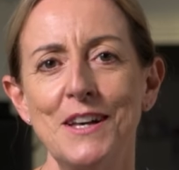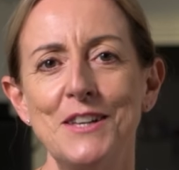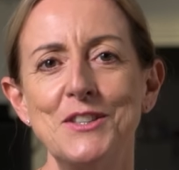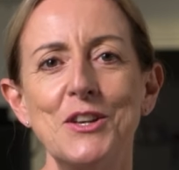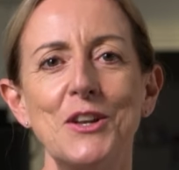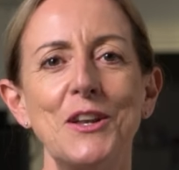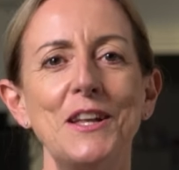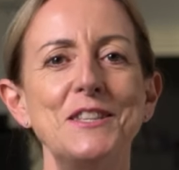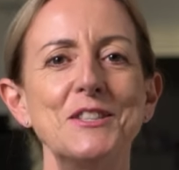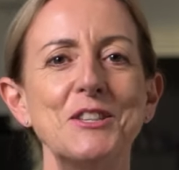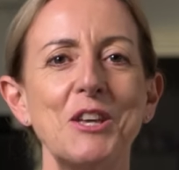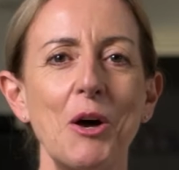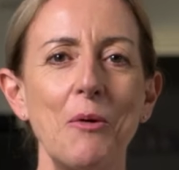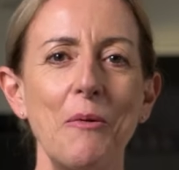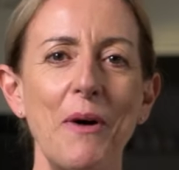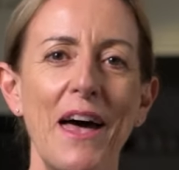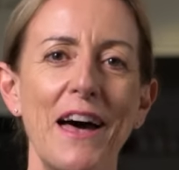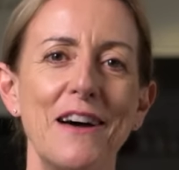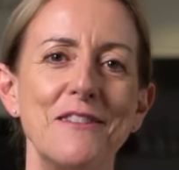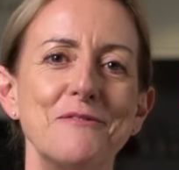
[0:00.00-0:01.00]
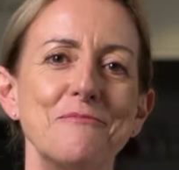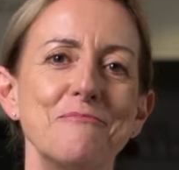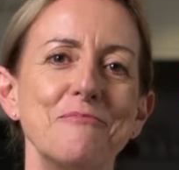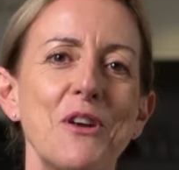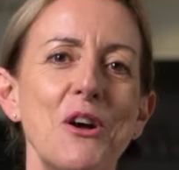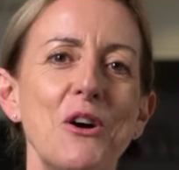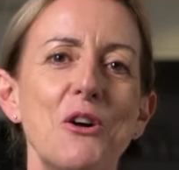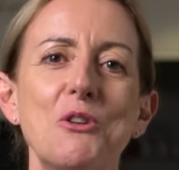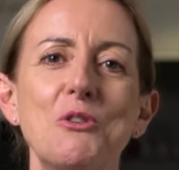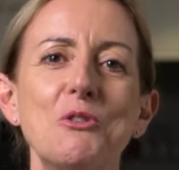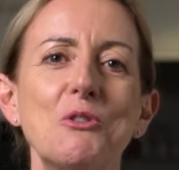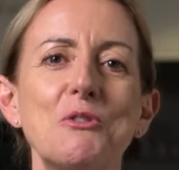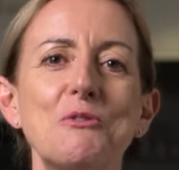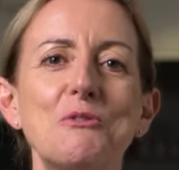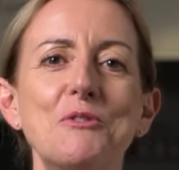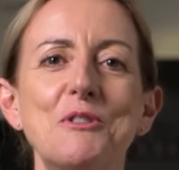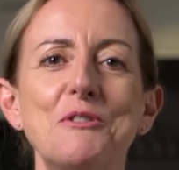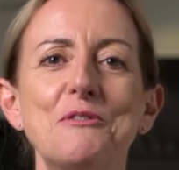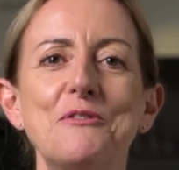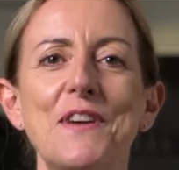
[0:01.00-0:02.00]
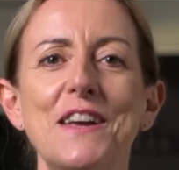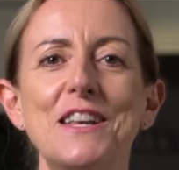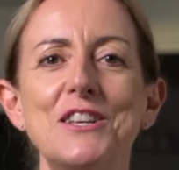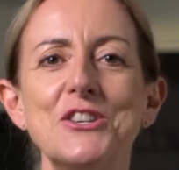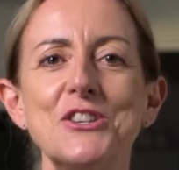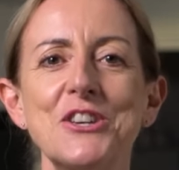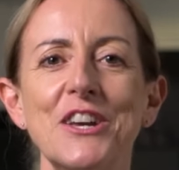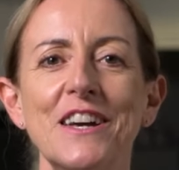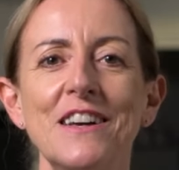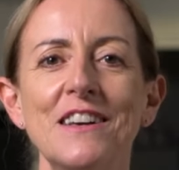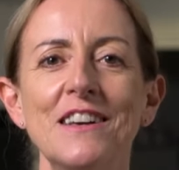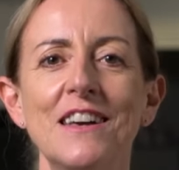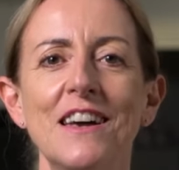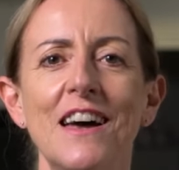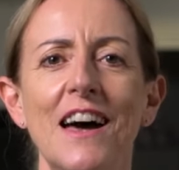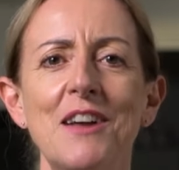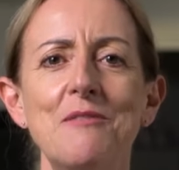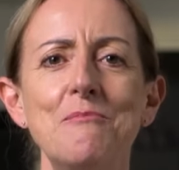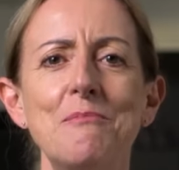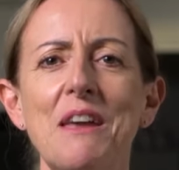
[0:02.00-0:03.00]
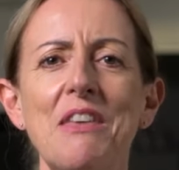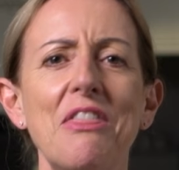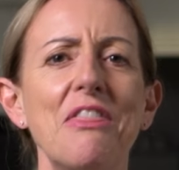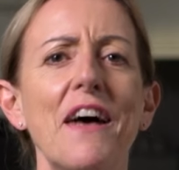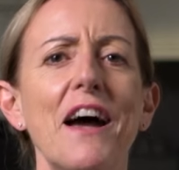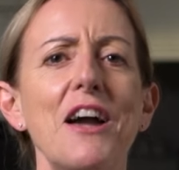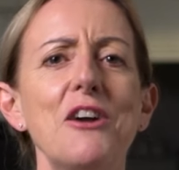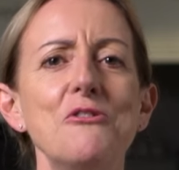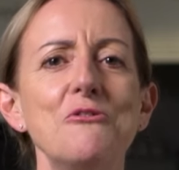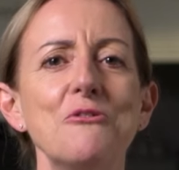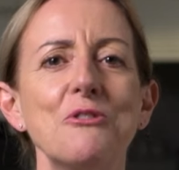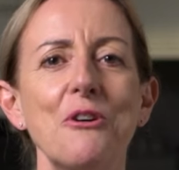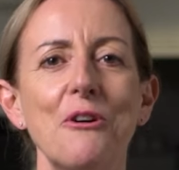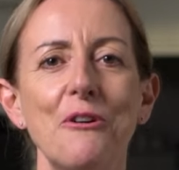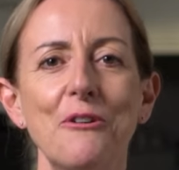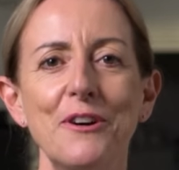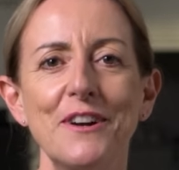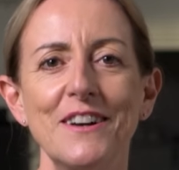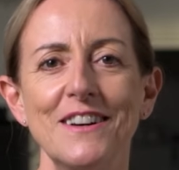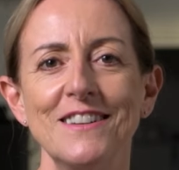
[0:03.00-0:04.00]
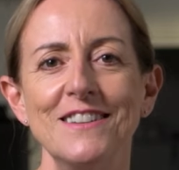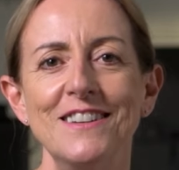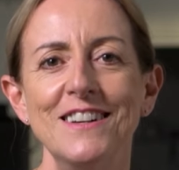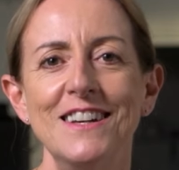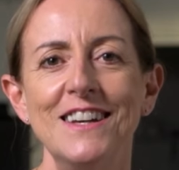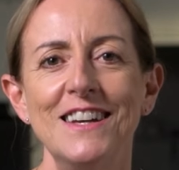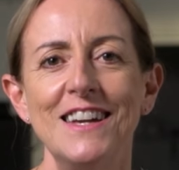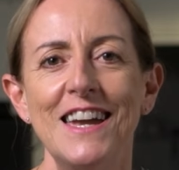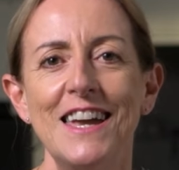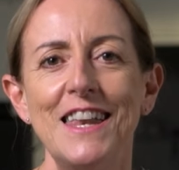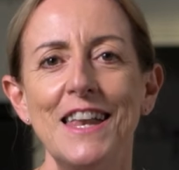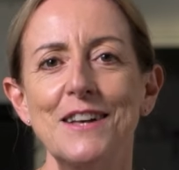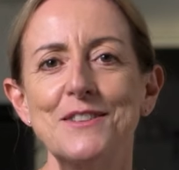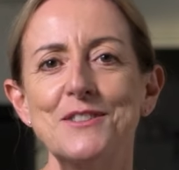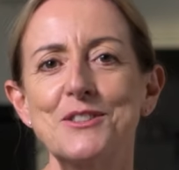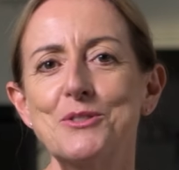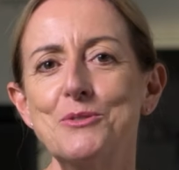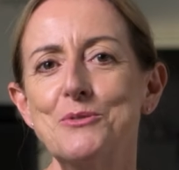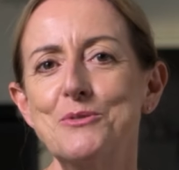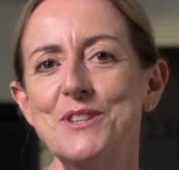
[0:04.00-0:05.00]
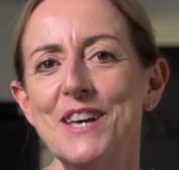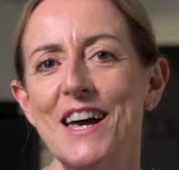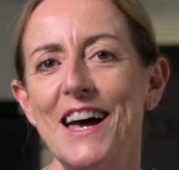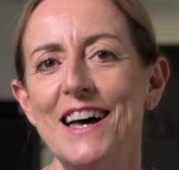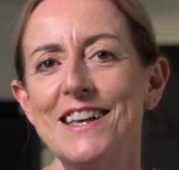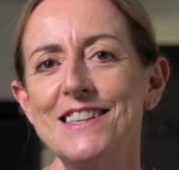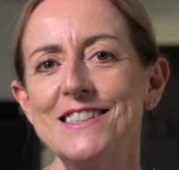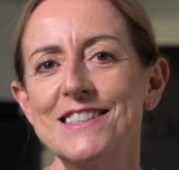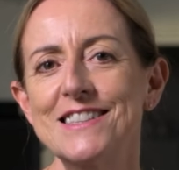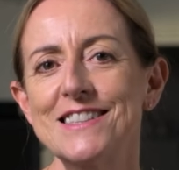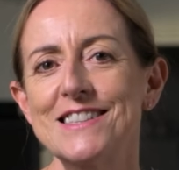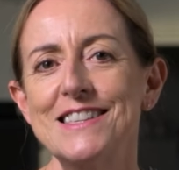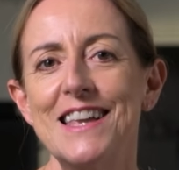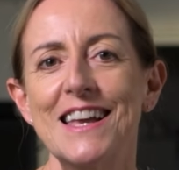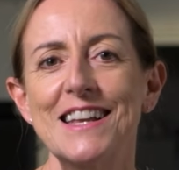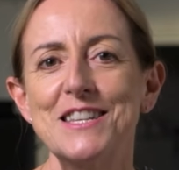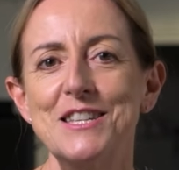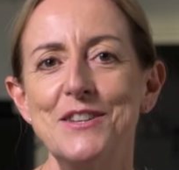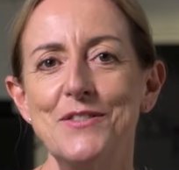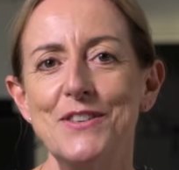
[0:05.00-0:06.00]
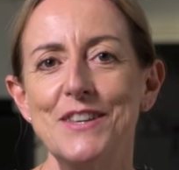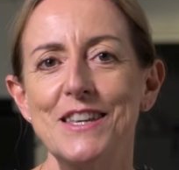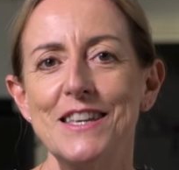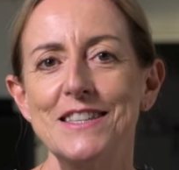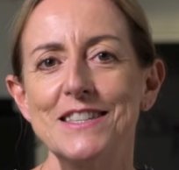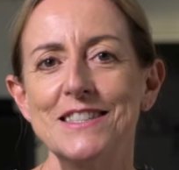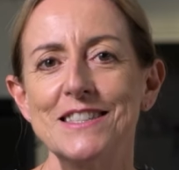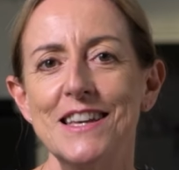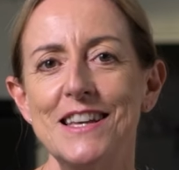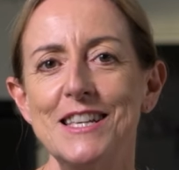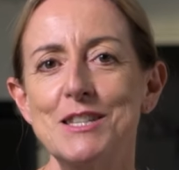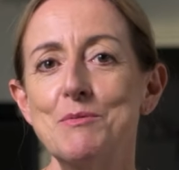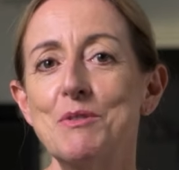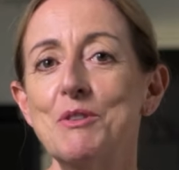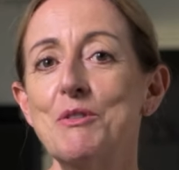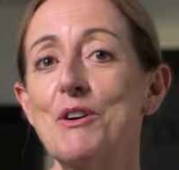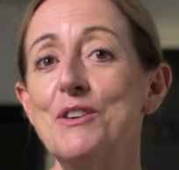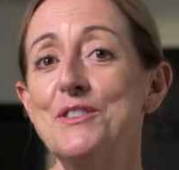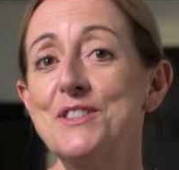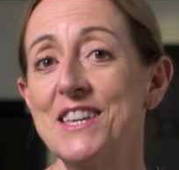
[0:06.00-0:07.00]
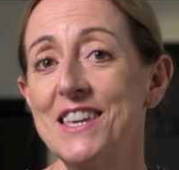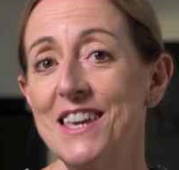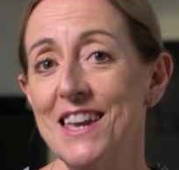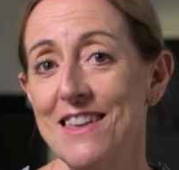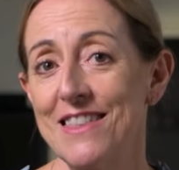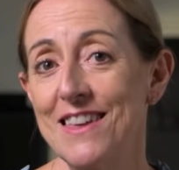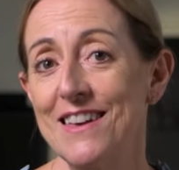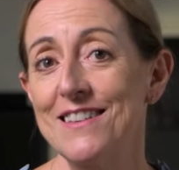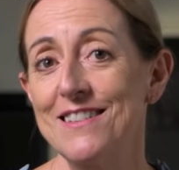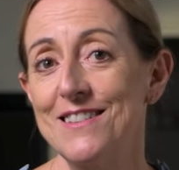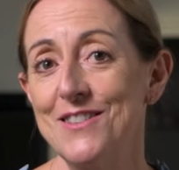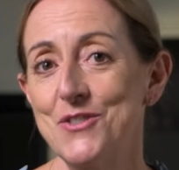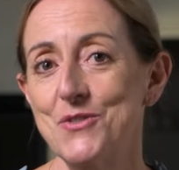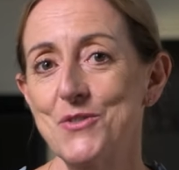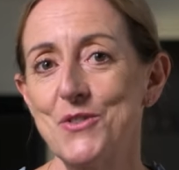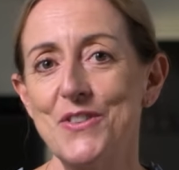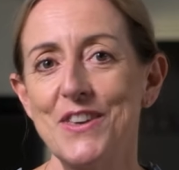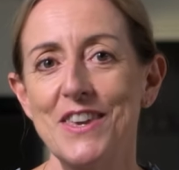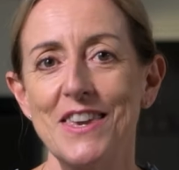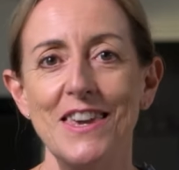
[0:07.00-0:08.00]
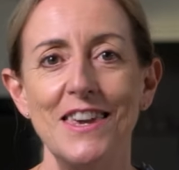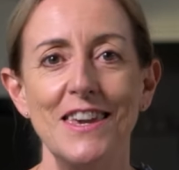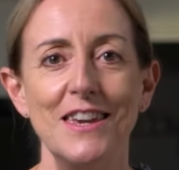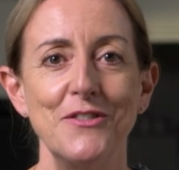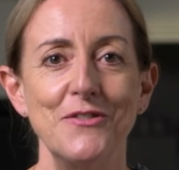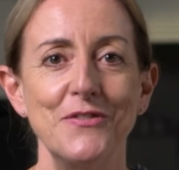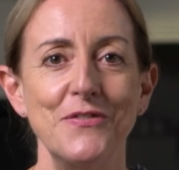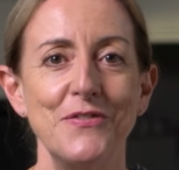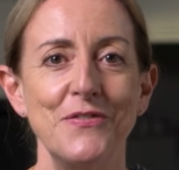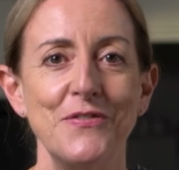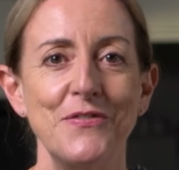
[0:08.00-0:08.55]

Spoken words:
So let's go out, look for adventure, and be they who conquer in our school tasks and activities as we grow together through the year.